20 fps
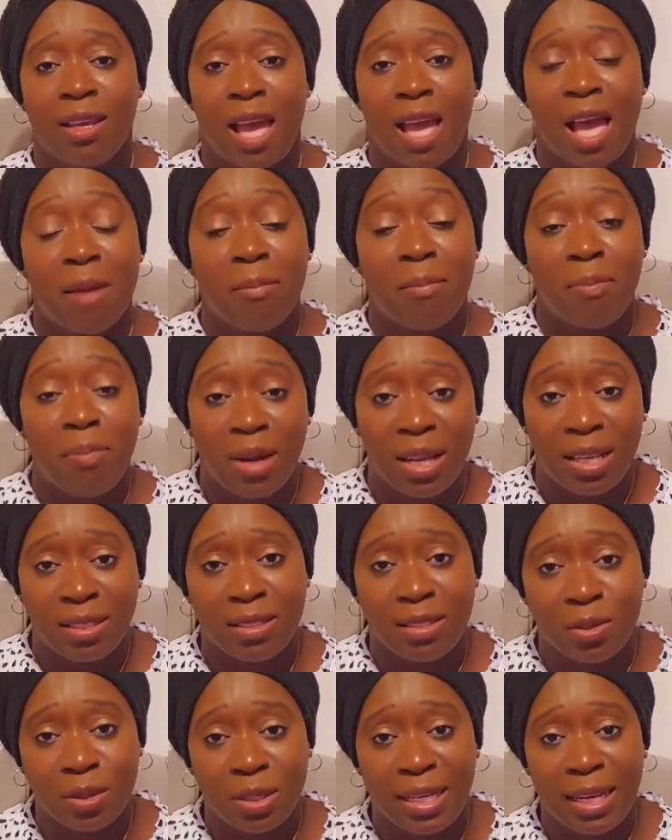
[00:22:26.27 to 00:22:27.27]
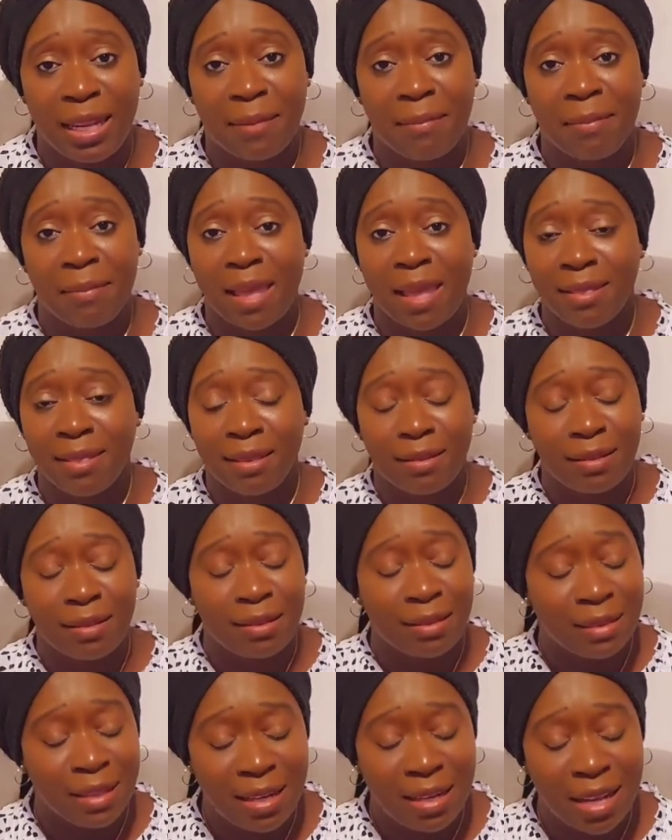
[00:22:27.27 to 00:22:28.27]
I bless your name,
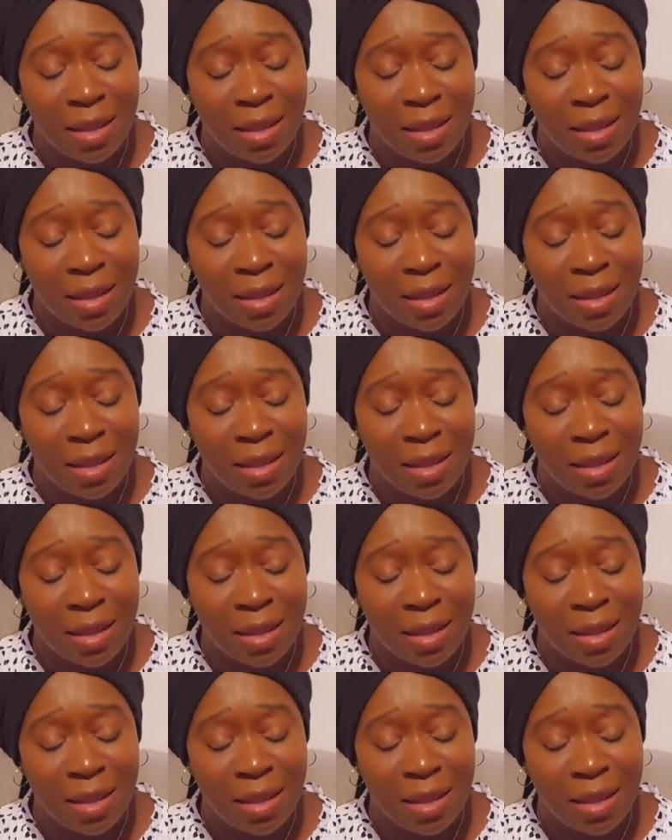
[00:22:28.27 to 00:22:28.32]
the